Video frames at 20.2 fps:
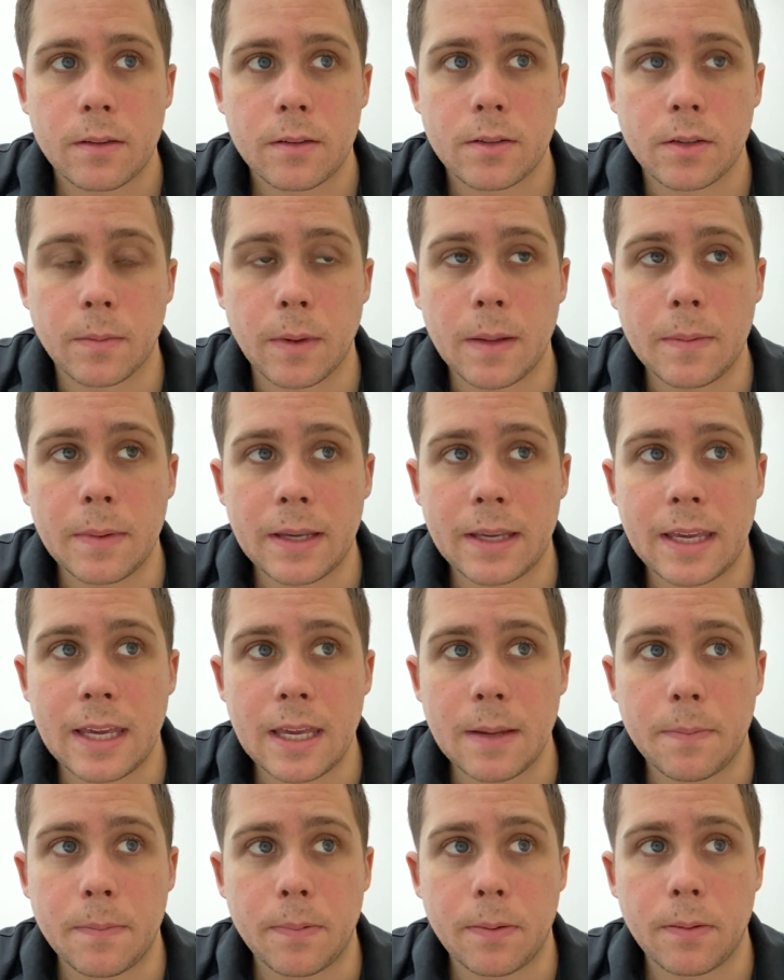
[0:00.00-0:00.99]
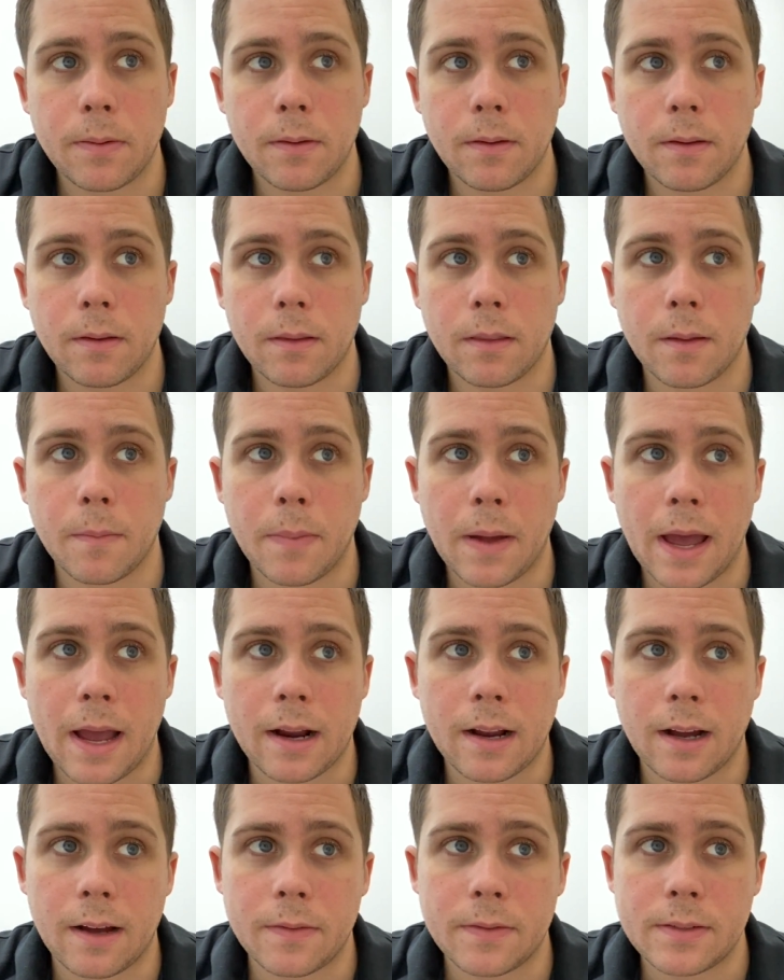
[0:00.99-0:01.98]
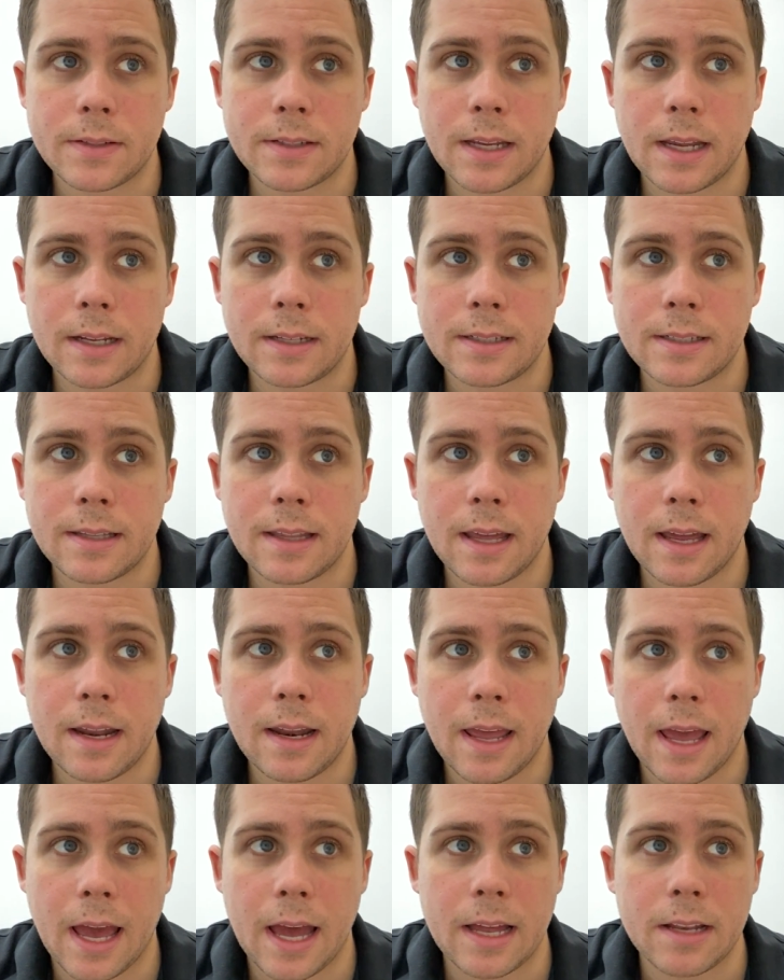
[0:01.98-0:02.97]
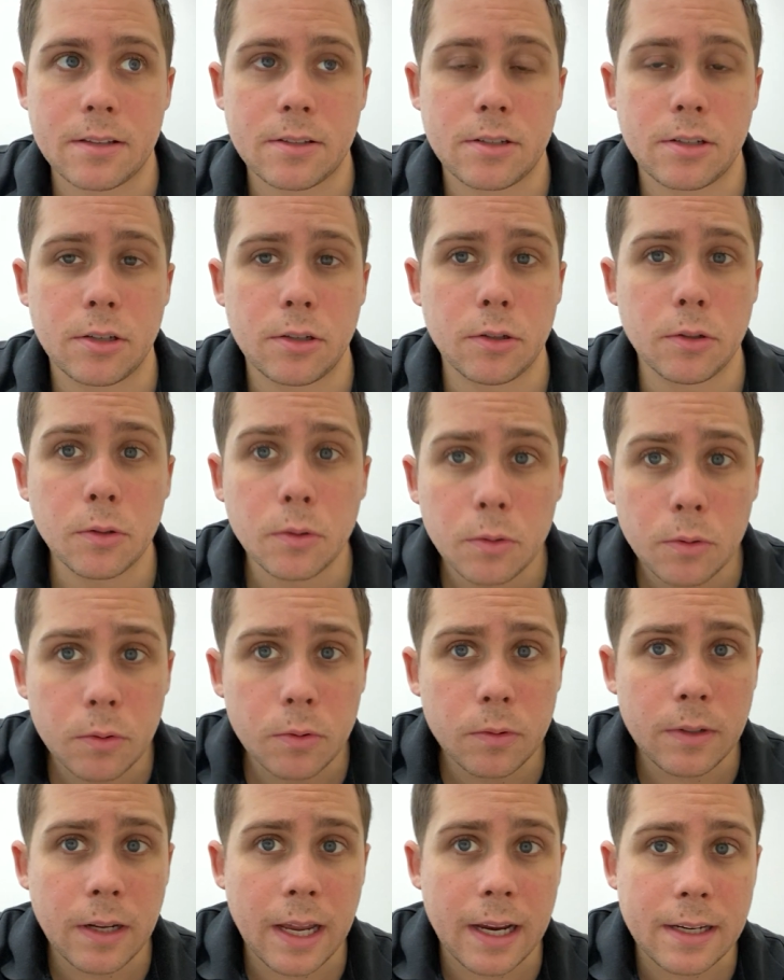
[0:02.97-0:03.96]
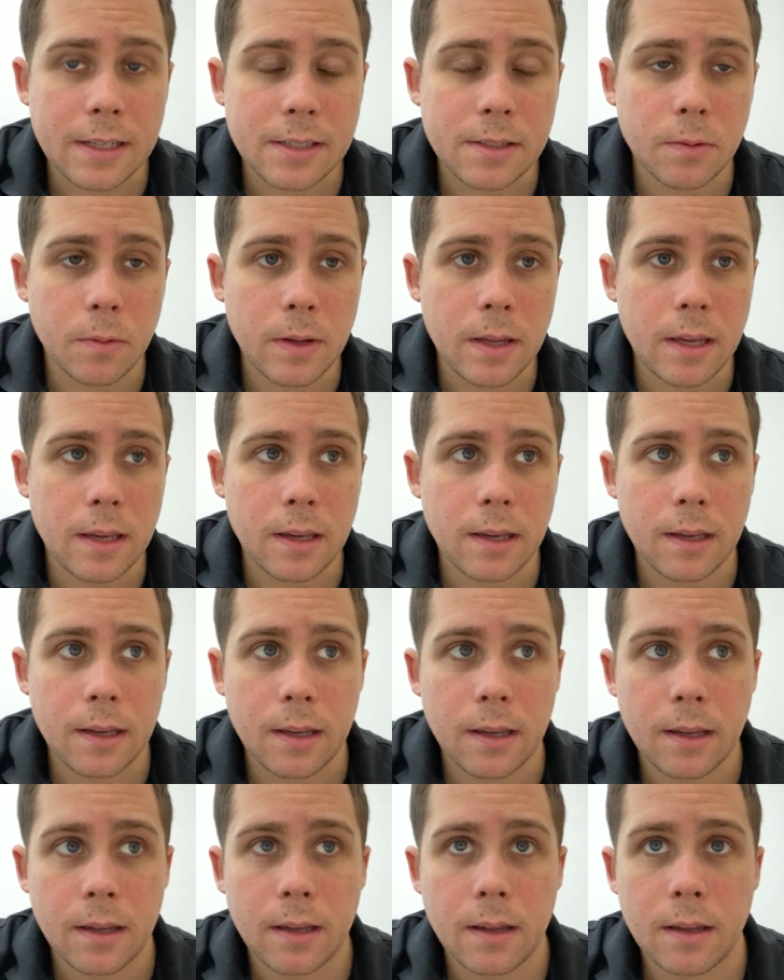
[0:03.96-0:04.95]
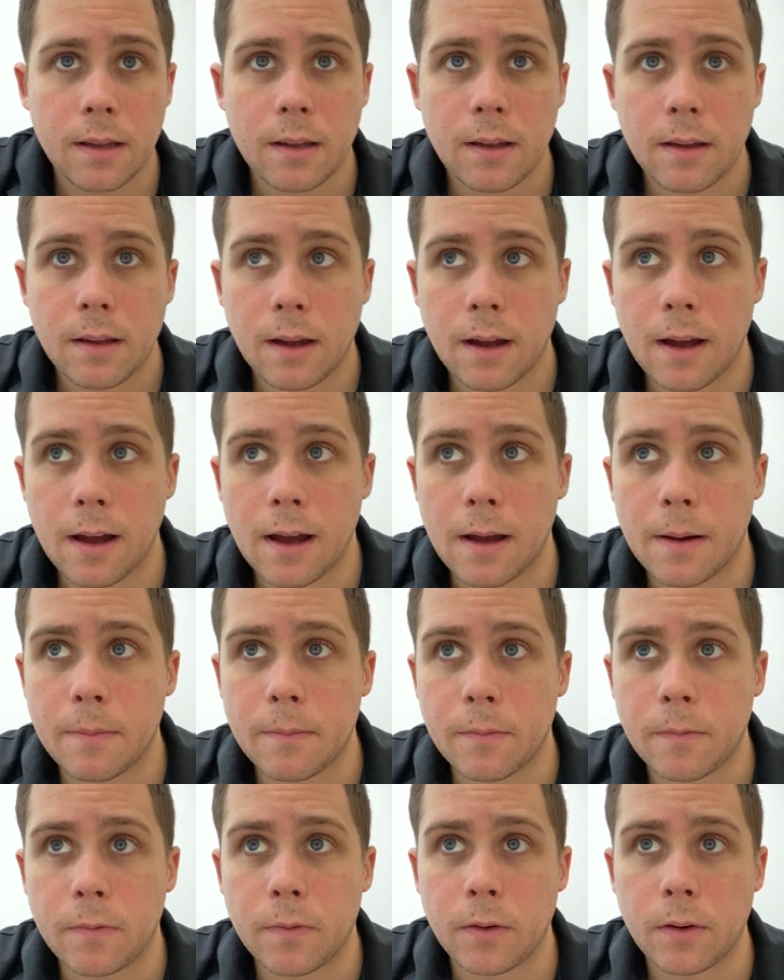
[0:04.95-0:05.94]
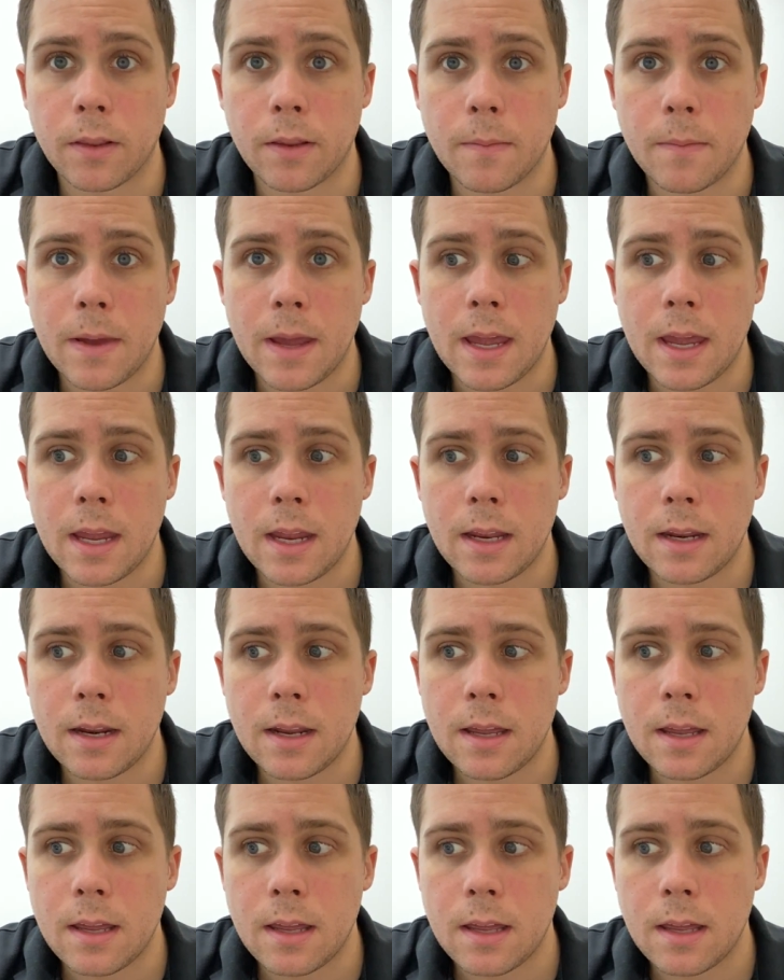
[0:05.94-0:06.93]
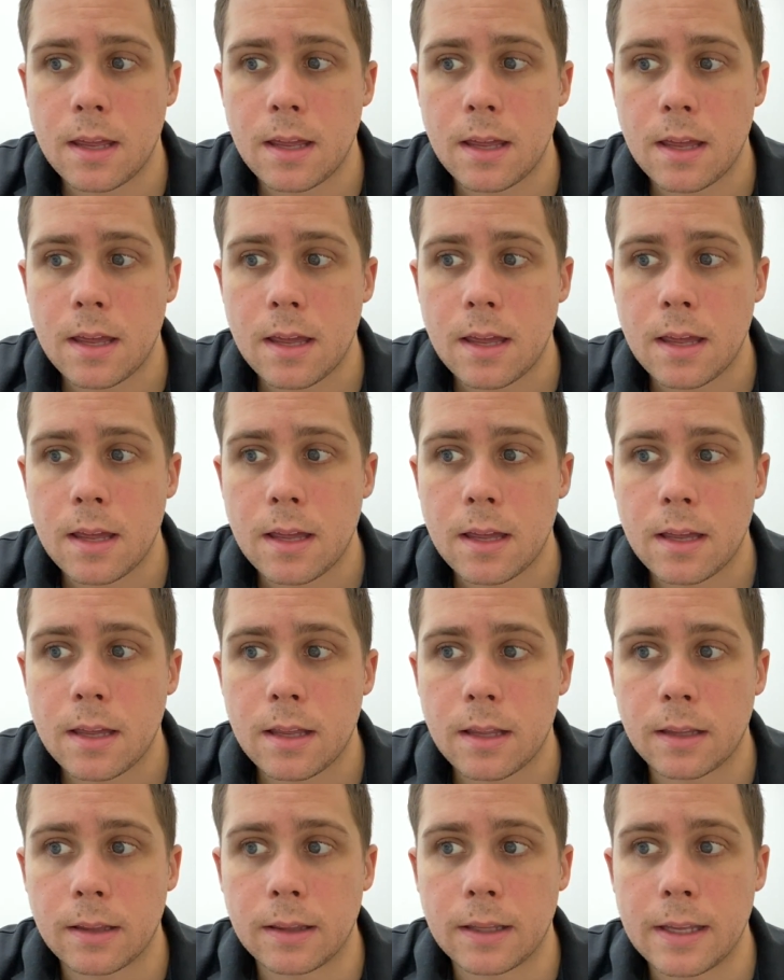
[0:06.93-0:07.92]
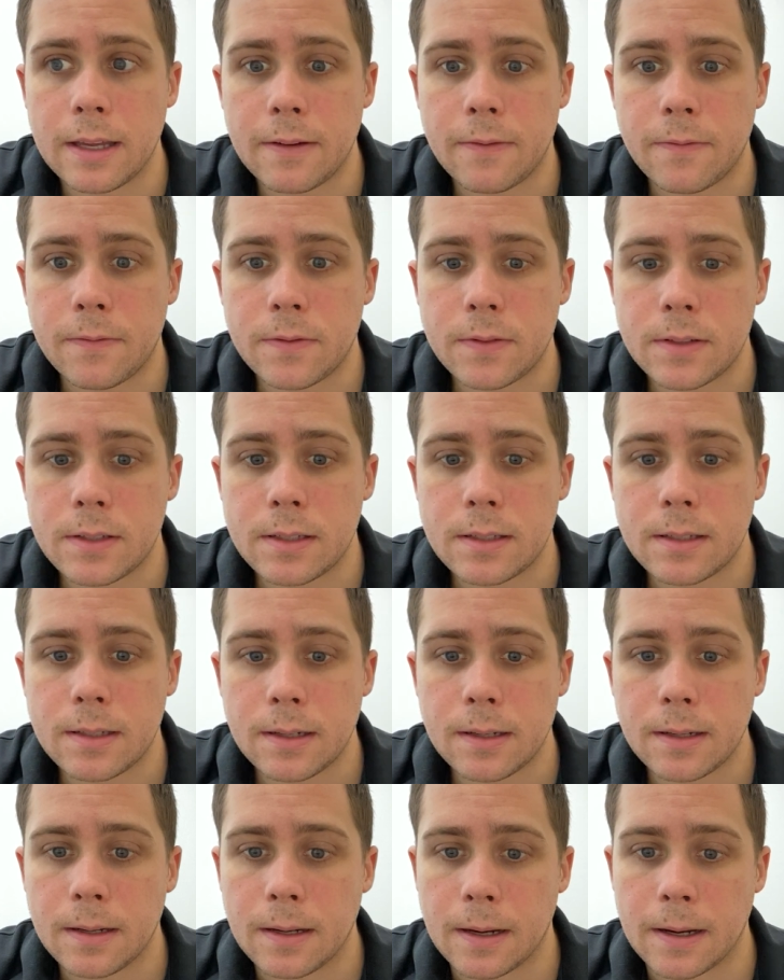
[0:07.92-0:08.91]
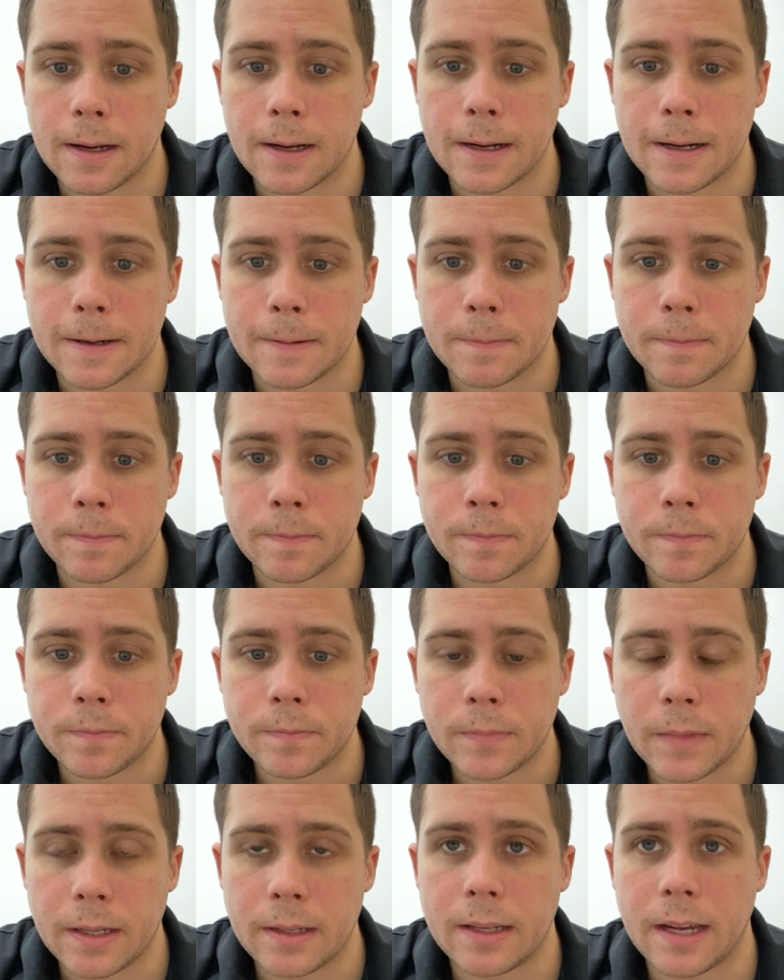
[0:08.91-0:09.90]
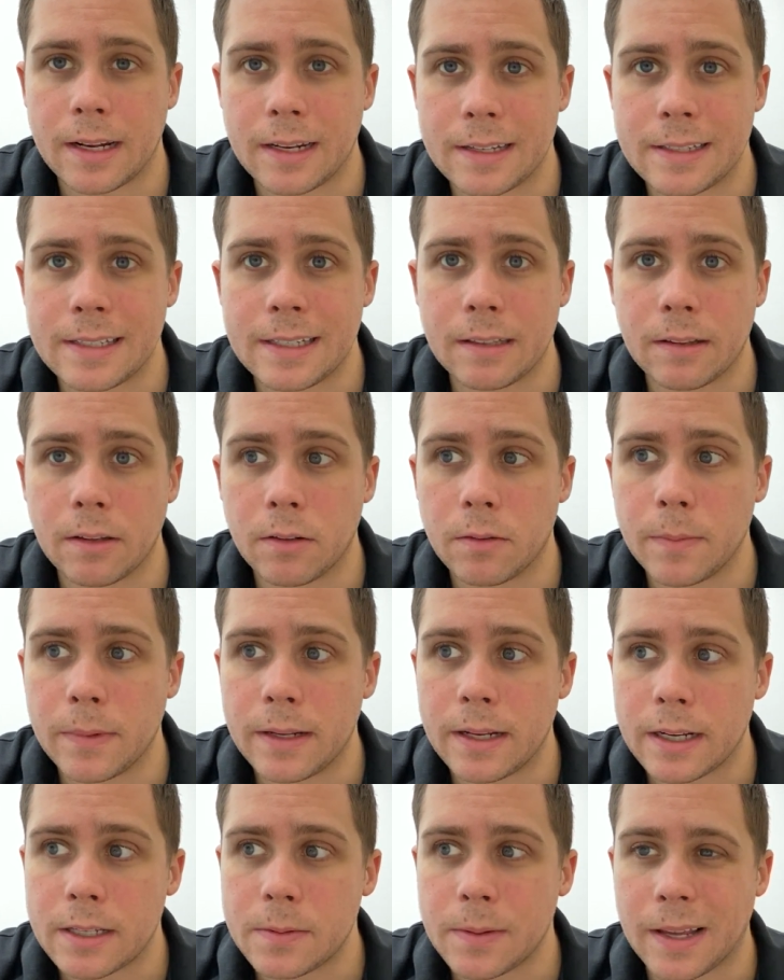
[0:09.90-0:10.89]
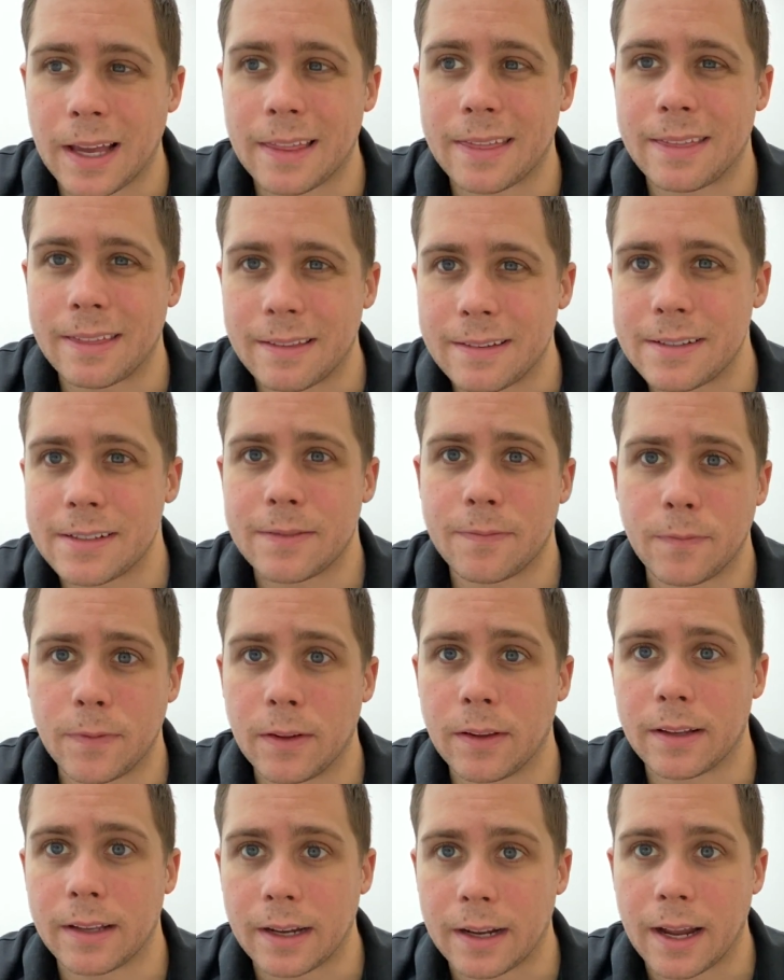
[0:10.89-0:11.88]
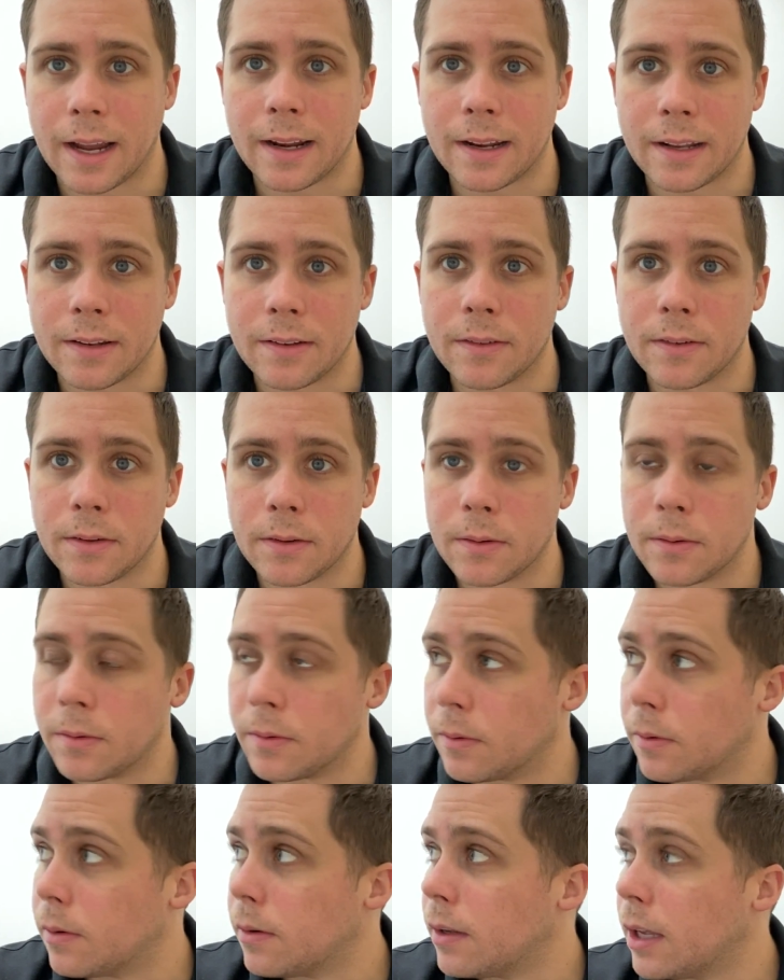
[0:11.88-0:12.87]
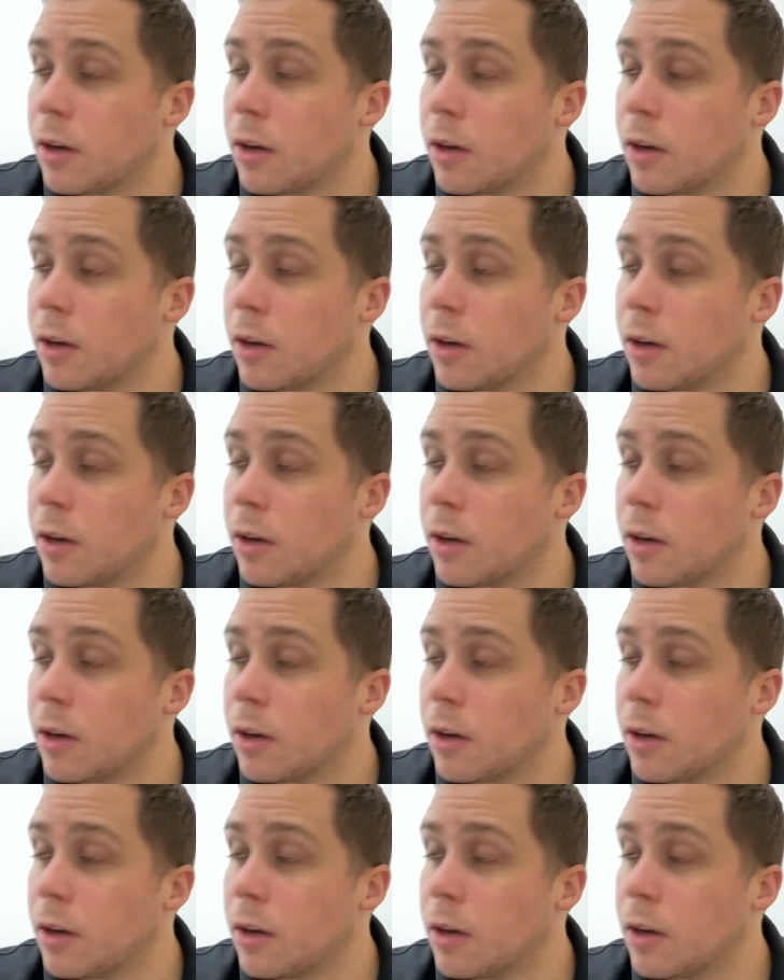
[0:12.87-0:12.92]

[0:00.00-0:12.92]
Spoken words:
maybe keep the back off sets then at 2 next week for the main lifts and kind of deload me next week. I just feel like I kind of do.